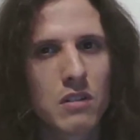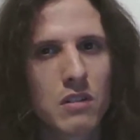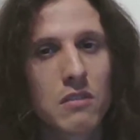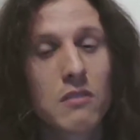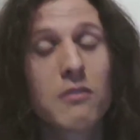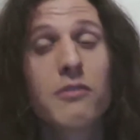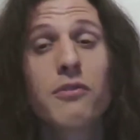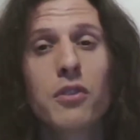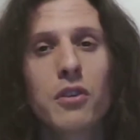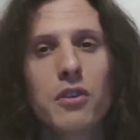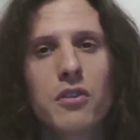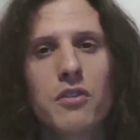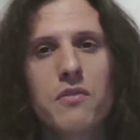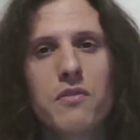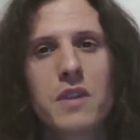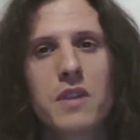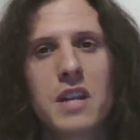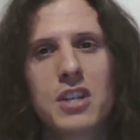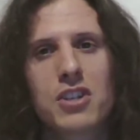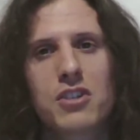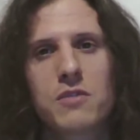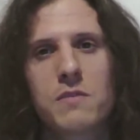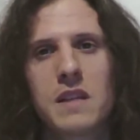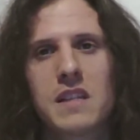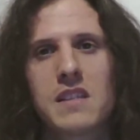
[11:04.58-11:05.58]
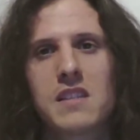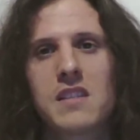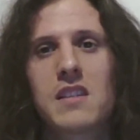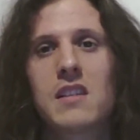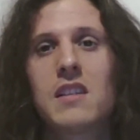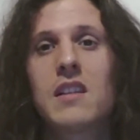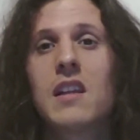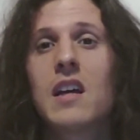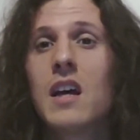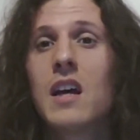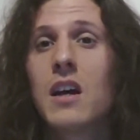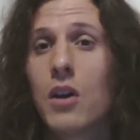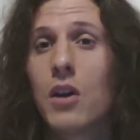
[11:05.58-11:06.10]
for thrash metal
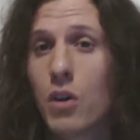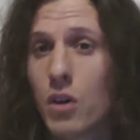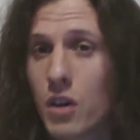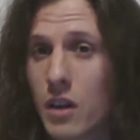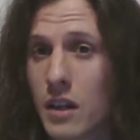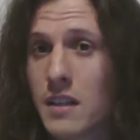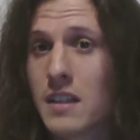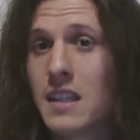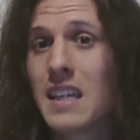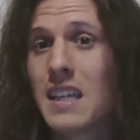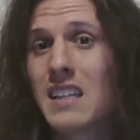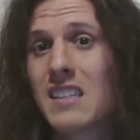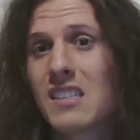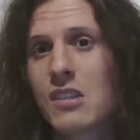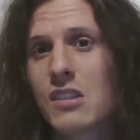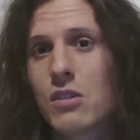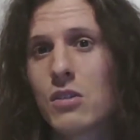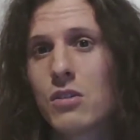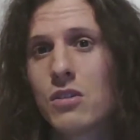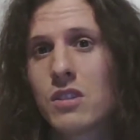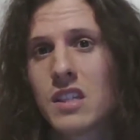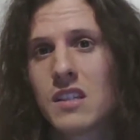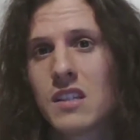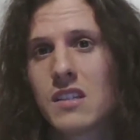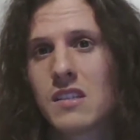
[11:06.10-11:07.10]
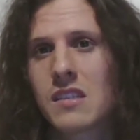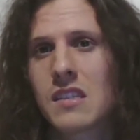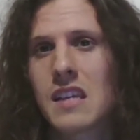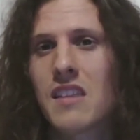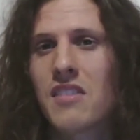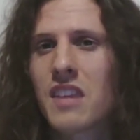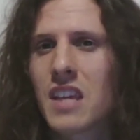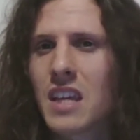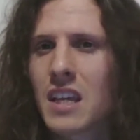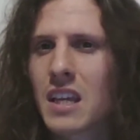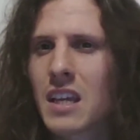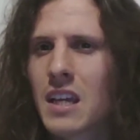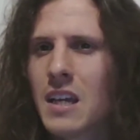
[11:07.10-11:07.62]
and its audience. I
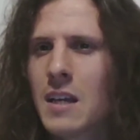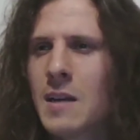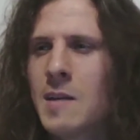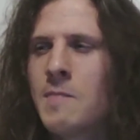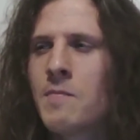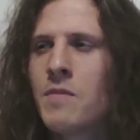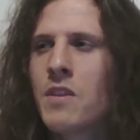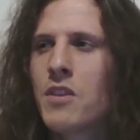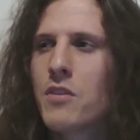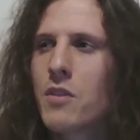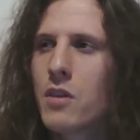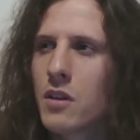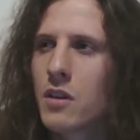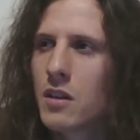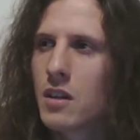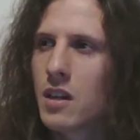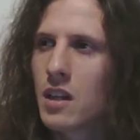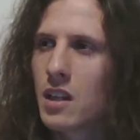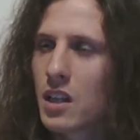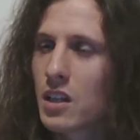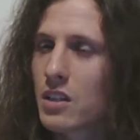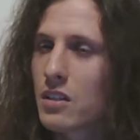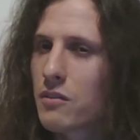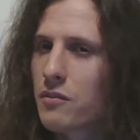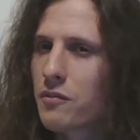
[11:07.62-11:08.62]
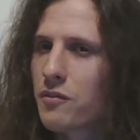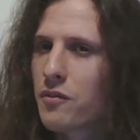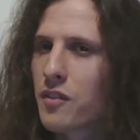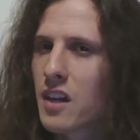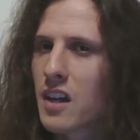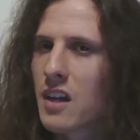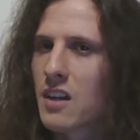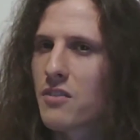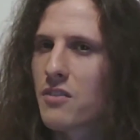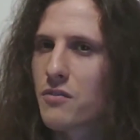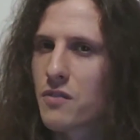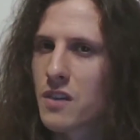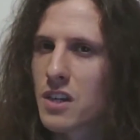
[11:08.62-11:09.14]
think a lot of
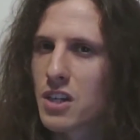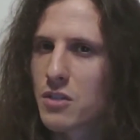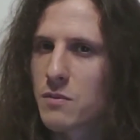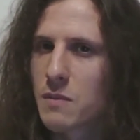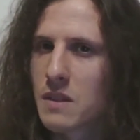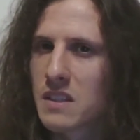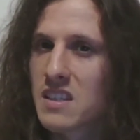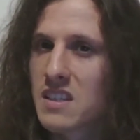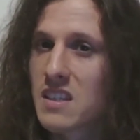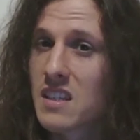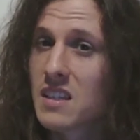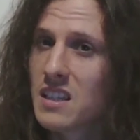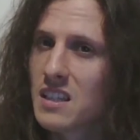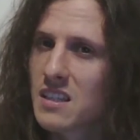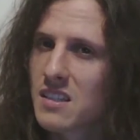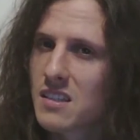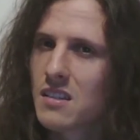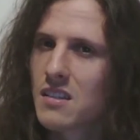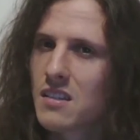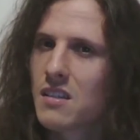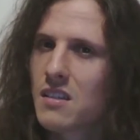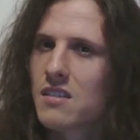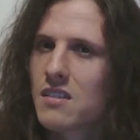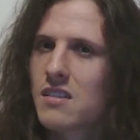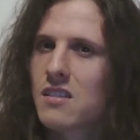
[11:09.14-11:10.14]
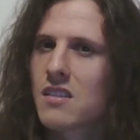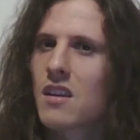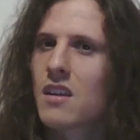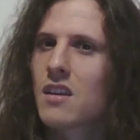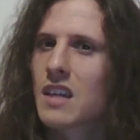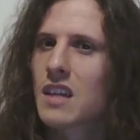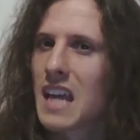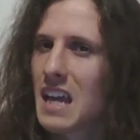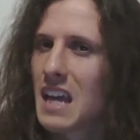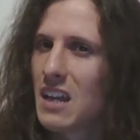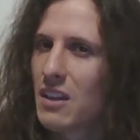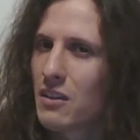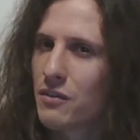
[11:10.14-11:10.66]
thrash metal listeners are
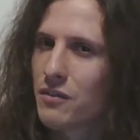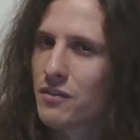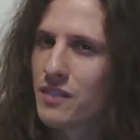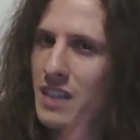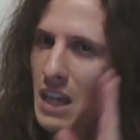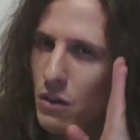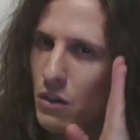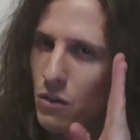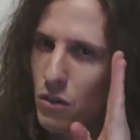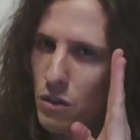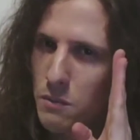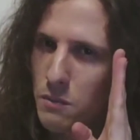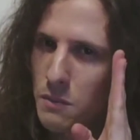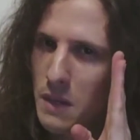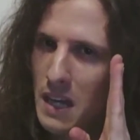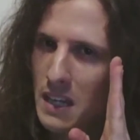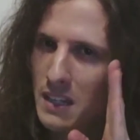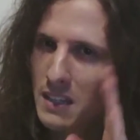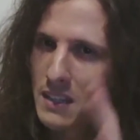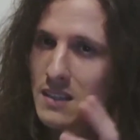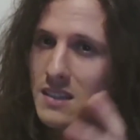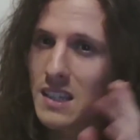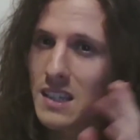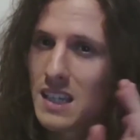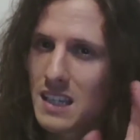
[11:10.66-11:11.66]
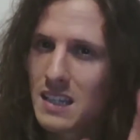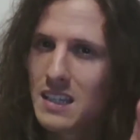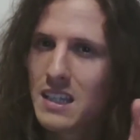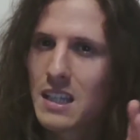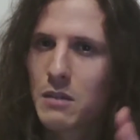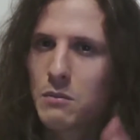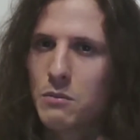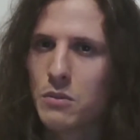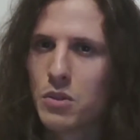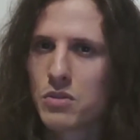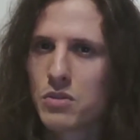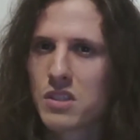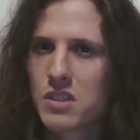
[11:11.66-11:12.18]
kind of narrow-minded in their
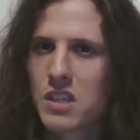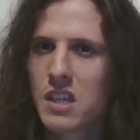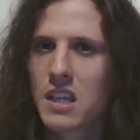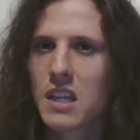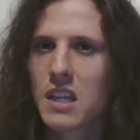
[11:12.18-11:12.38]
music.